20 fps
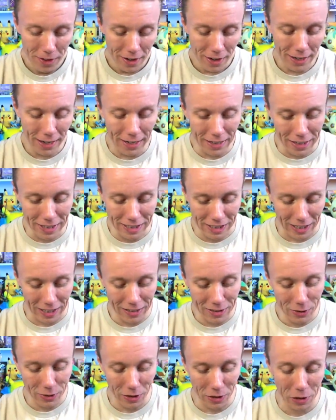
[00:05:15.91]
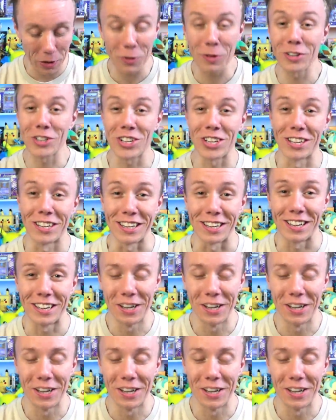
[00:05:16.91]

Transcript: Okay, let's get into Lost Origin.